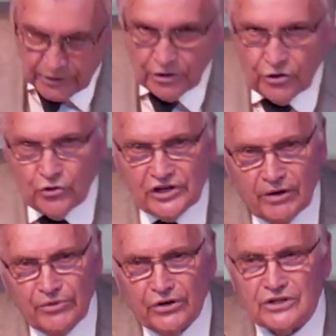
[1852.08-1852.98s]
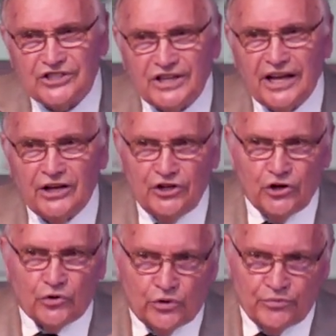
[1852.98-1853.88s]
You come here and stay a
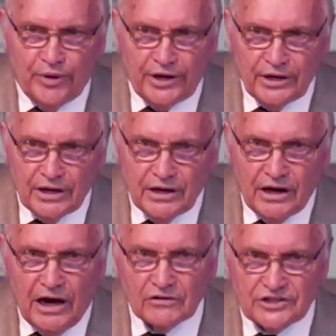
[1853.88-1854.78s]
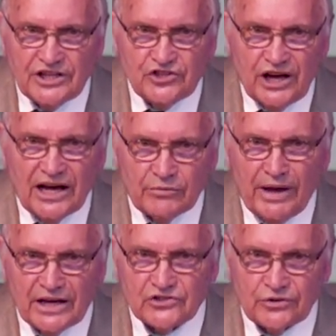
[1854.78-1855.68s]
year with me, I'll teach you how to
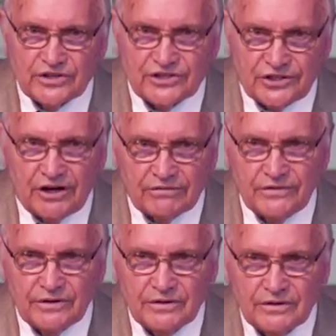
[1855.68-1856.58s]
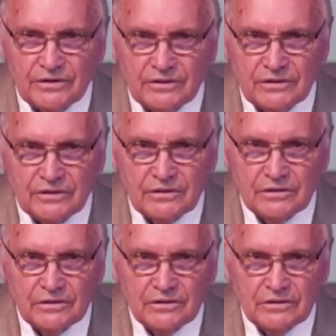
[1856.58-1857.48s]
master this stuff.
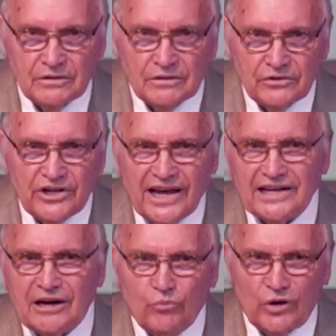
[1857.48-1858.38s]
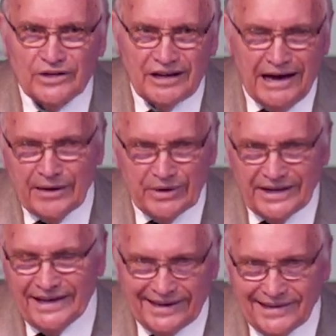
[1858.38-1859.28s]
You can't come one time and
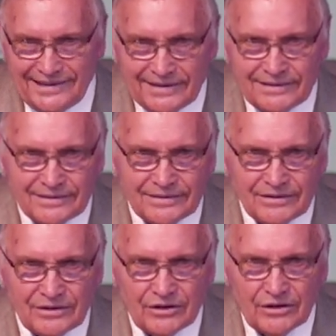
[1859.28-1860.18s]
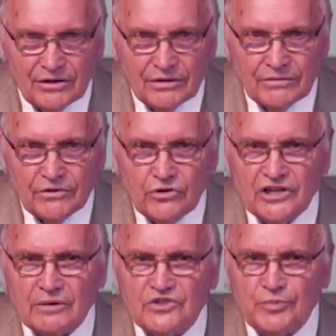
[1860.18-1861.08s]
get it. You
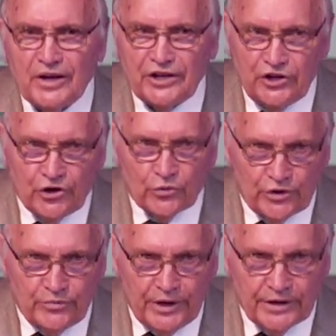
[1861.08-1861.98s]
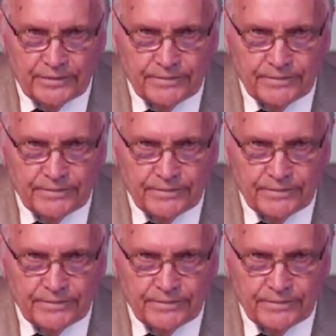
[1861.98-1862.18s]
come spend a year with me.